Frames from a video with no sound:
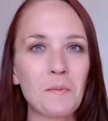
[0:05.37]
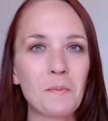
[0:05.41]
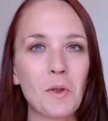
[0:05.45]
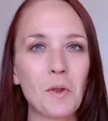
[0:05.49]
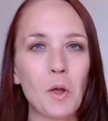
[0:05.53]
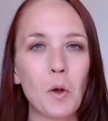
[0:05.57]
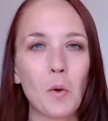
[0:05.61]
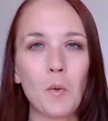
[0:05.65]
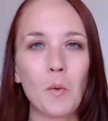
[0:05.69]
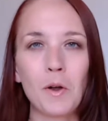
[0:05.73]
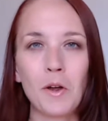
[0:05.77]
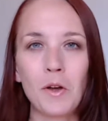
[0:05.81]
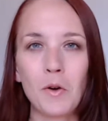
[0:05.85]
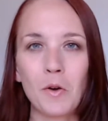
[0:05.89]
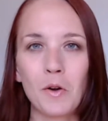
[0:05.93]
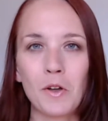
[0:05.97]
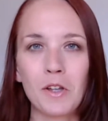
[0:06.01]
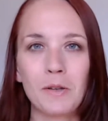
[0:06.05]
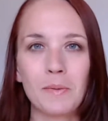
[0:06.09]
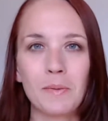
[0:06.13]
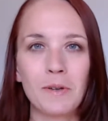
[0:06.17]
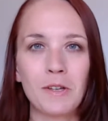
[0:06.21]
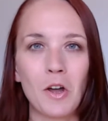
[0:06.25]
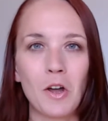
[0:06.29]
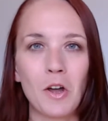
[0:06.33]
we're going to
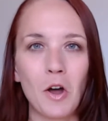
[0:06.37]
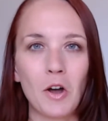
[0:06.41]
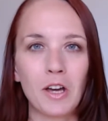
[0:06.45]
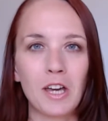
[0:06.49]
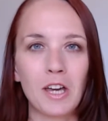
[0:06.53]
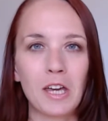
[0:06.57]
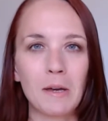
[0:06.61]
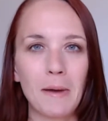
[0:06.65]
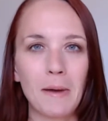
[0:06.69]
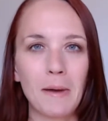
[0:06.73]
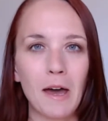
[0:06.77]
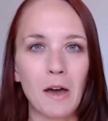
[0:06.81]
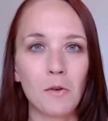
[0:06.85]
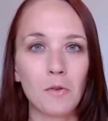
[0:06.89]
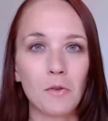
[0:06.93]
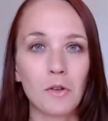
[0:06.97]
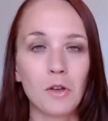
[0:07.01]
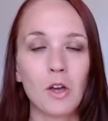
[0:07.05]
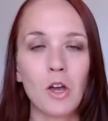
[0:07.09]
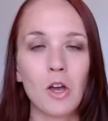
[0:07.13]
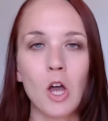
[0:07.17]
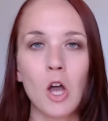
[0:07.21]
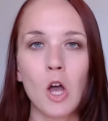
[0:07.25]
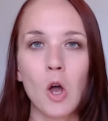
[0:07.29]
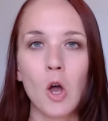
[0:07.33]
be talking about
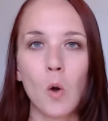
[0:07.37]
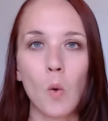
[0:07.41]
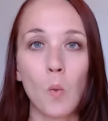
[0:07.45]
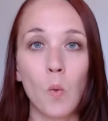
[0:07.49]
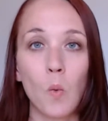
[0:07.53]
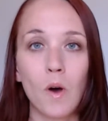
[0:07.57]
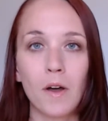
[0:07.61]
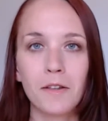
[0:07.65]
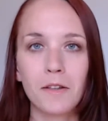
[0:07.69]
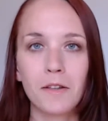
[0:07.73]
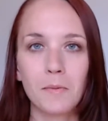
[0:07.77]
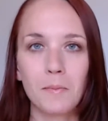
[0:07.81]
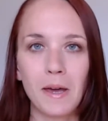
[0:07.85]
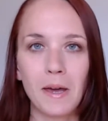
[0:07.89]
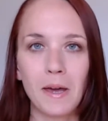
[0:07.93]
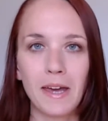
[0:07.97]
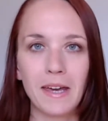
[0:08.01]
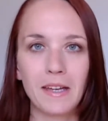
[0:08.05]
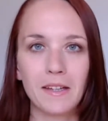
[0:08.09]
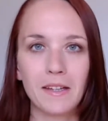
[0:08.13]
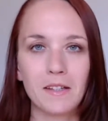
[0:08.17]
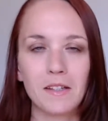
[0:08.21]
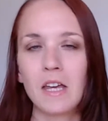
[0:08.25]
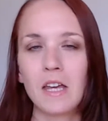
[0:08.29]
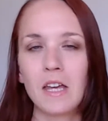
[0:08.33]
what
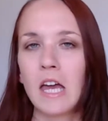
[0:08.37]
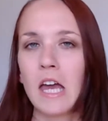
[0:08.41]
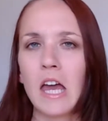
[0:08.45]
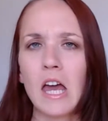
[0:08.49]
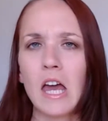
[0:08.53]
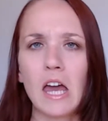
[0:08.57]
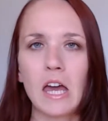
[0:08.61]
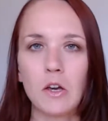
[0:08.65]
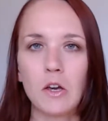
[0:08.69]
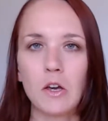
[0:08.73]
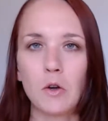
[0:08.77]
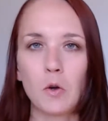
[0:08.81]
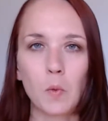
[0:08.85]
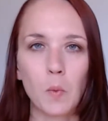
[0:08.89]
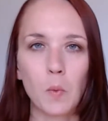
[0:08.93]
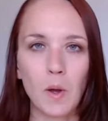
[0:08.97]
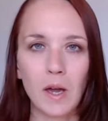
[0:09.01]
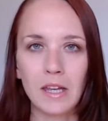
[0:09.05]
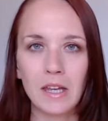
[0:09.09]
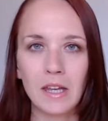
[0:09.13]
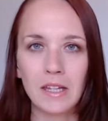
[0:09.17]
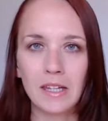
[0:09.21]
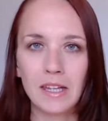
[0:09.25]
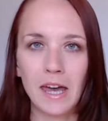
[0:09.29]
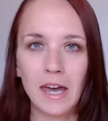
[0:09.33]
makes a
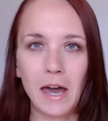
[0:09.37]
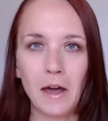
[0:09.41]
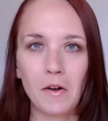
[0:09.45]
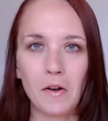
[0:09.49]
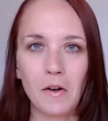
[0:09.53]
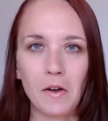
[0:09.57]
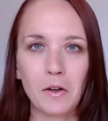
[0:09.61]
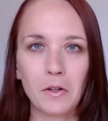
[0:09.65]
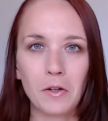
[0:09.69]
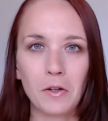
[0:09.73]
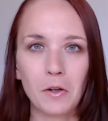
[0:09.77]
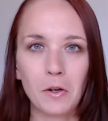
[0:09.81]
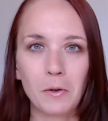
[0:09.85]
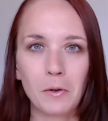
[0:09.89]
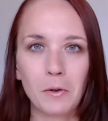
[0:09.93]
great character.